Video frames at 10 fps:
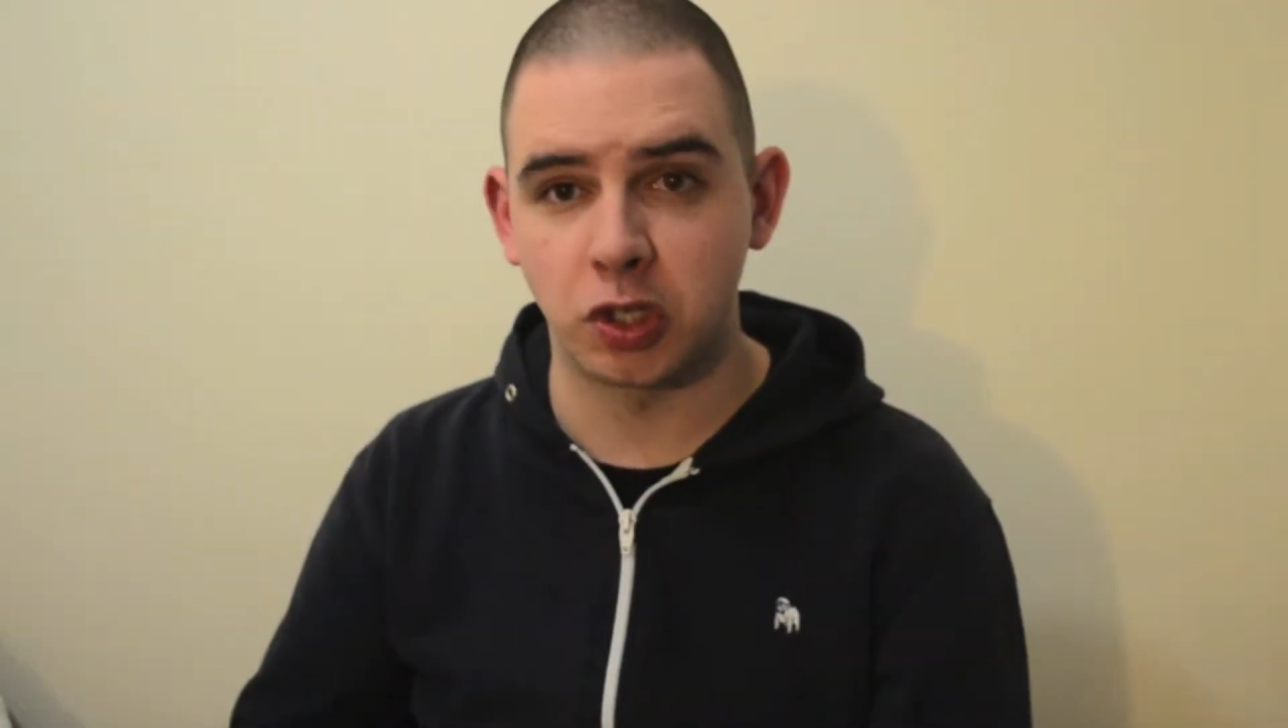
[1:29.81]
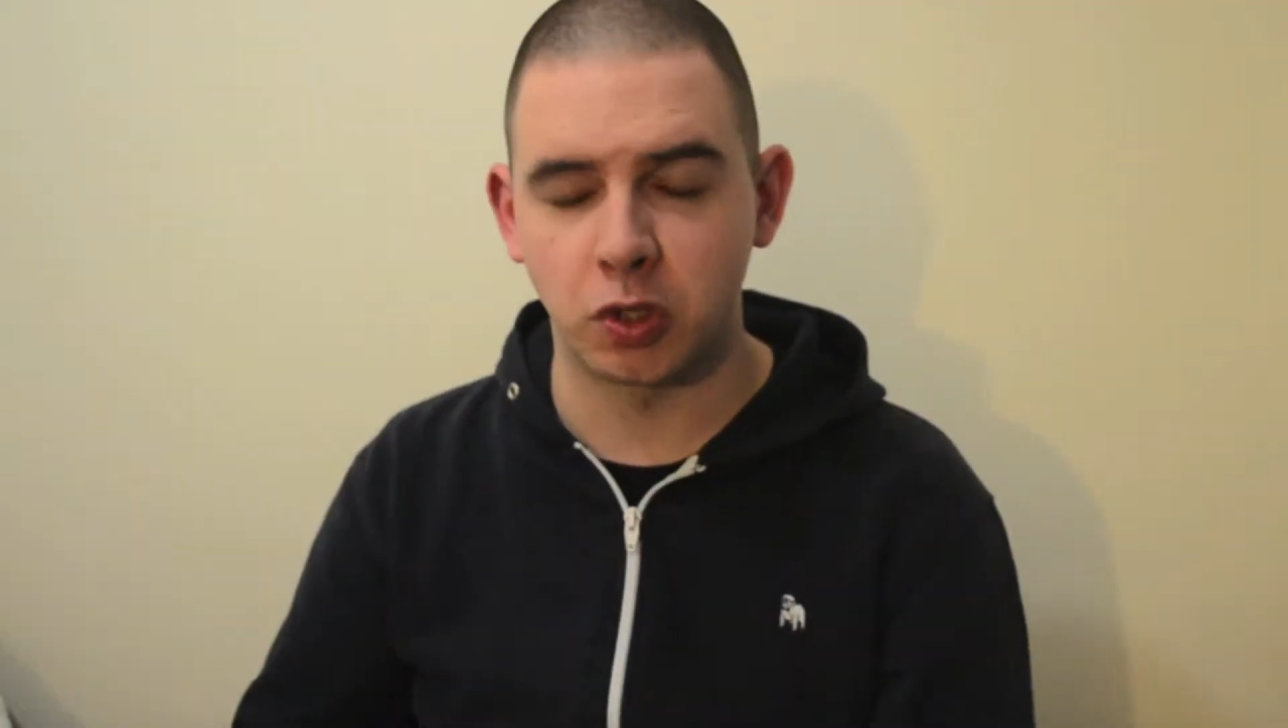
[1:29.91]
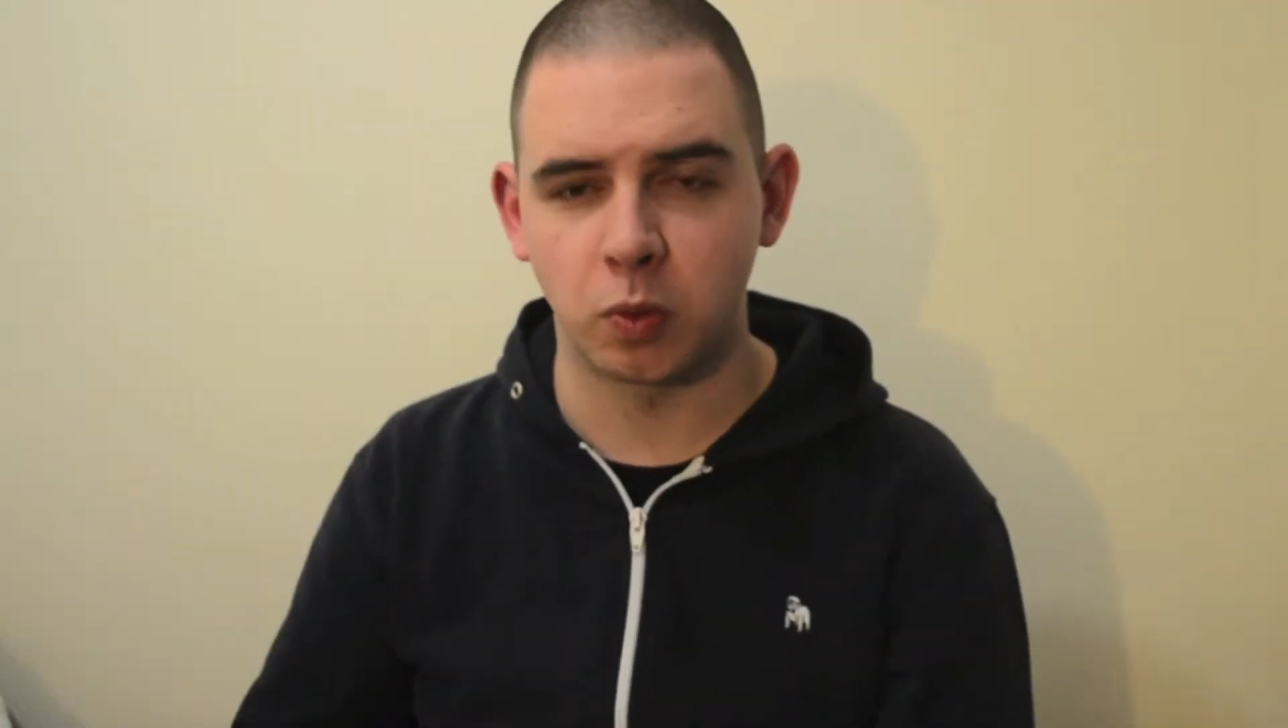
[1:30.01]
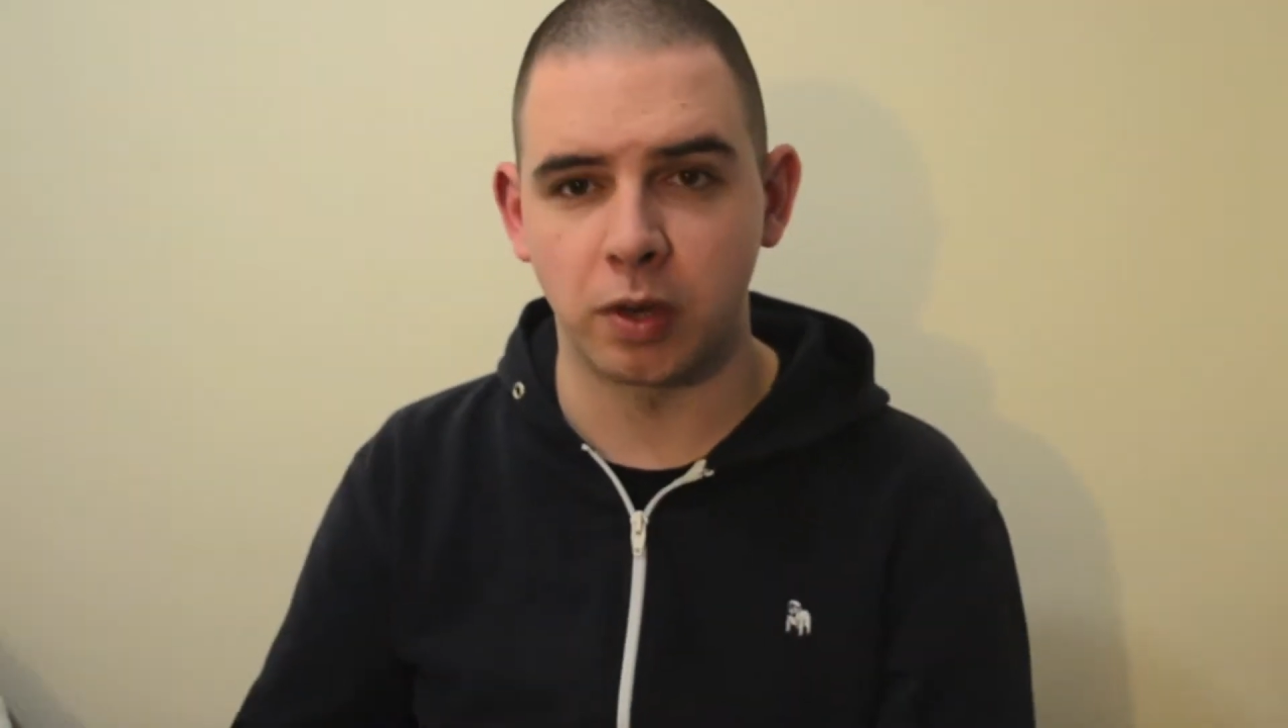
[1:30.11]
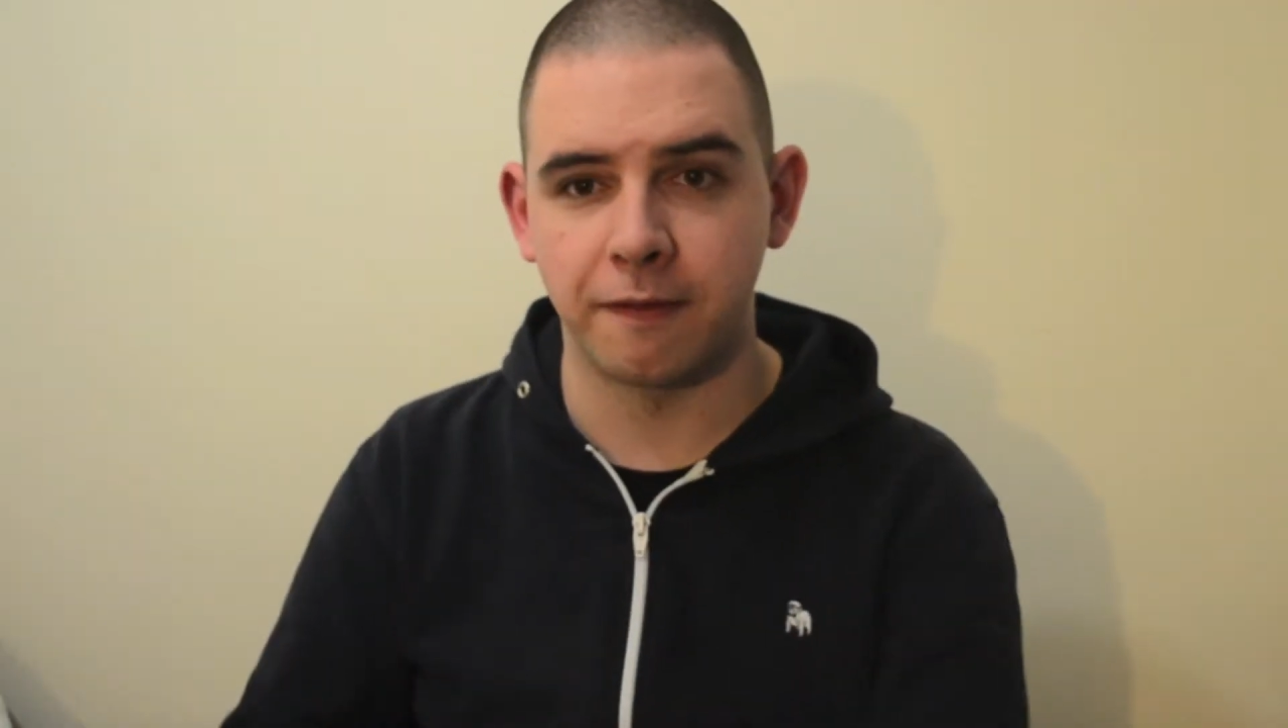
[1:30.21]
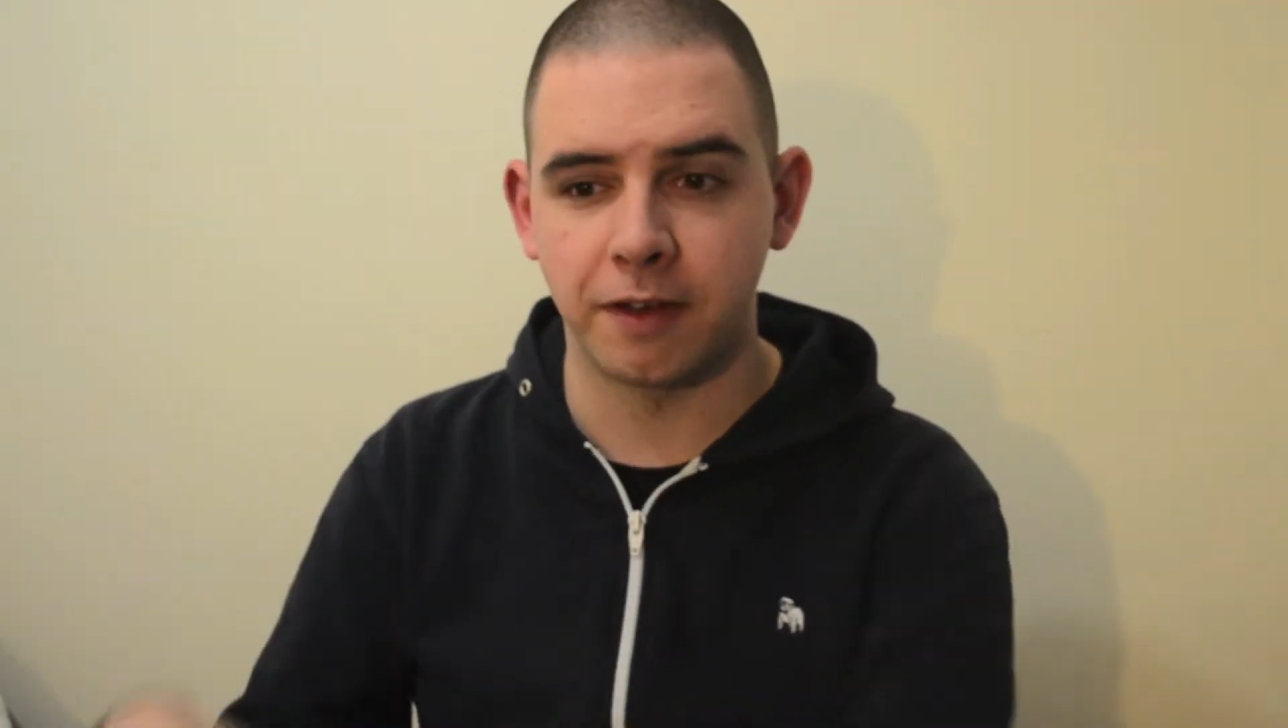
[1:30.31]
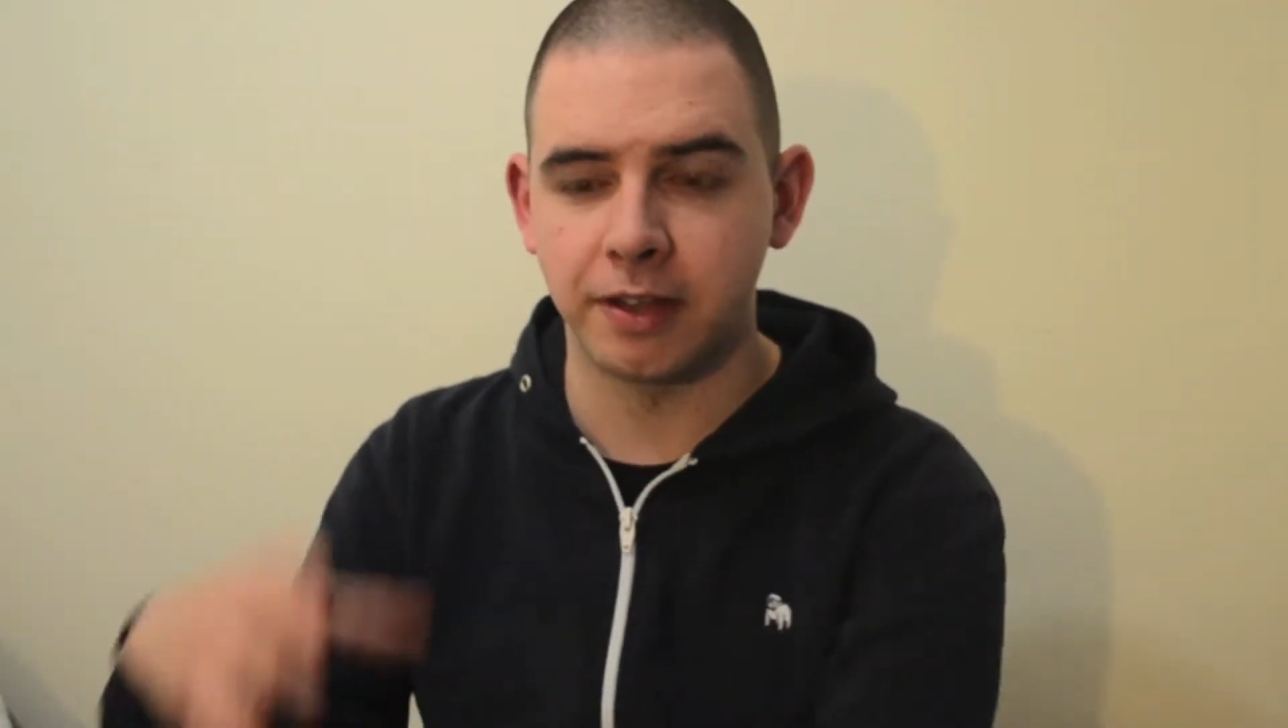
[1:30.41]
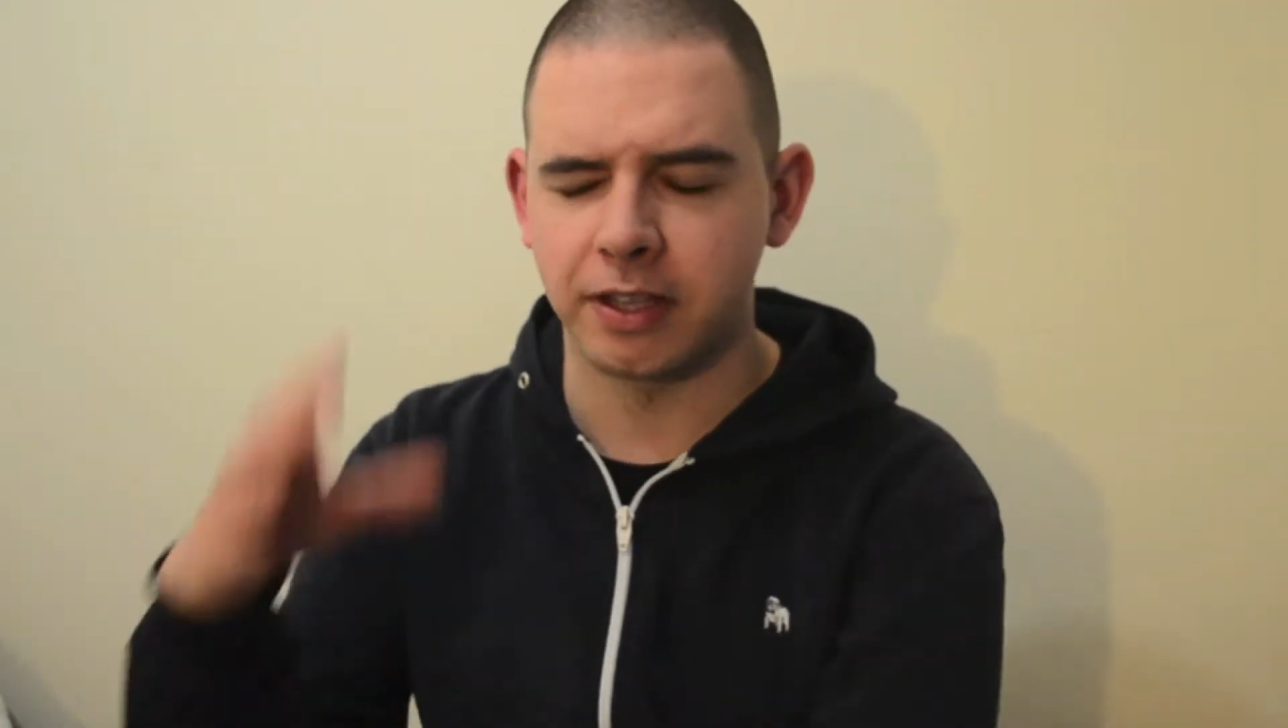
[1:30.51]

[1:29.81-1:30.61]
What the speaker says: into another.